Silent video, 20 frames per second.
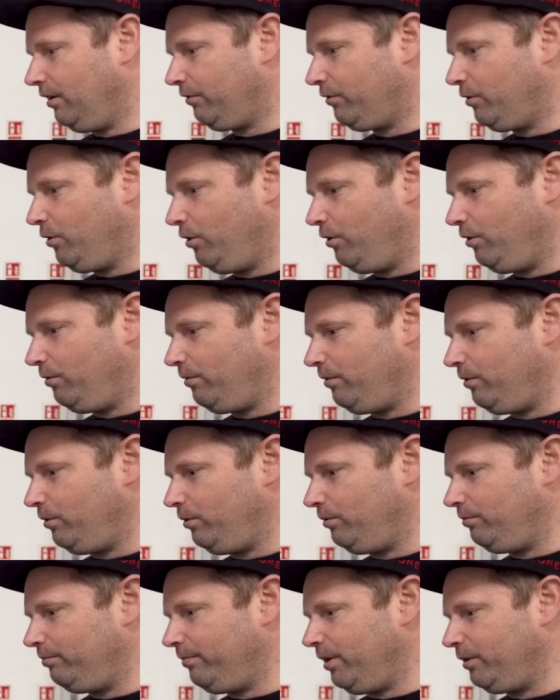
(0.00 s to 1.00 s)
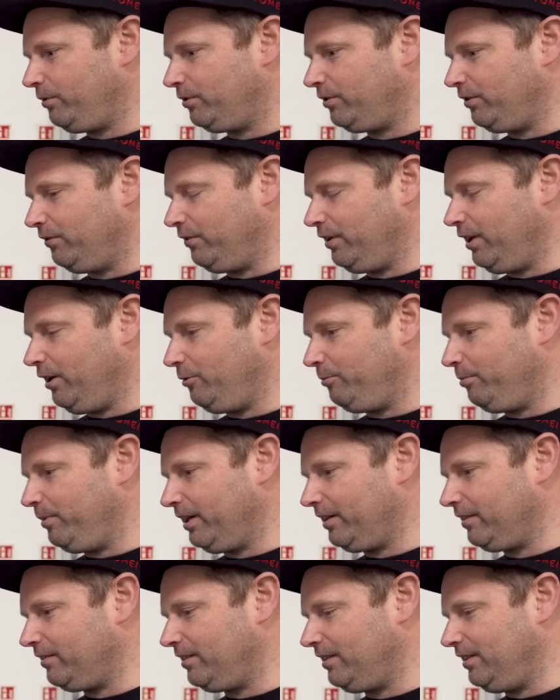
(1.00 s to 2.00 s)
I've got most of the old
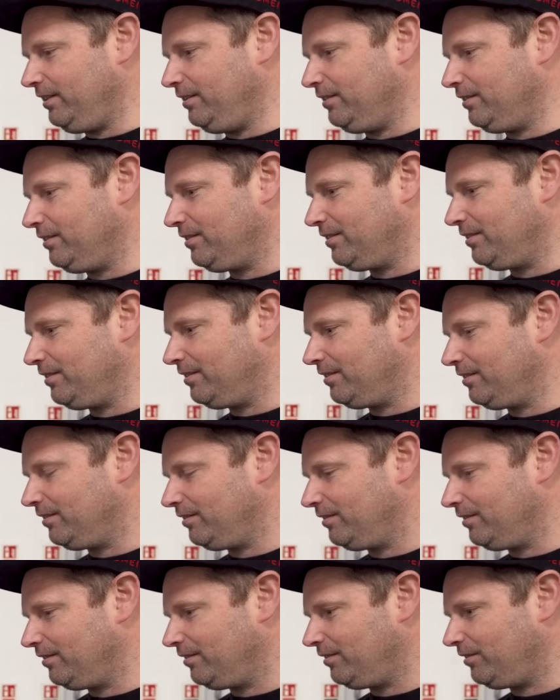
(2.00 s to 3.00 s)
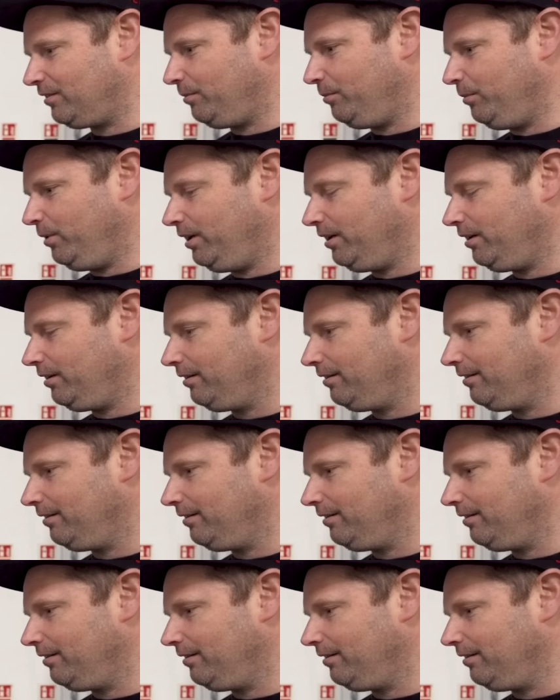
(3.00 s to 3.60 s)
magazines somewhere.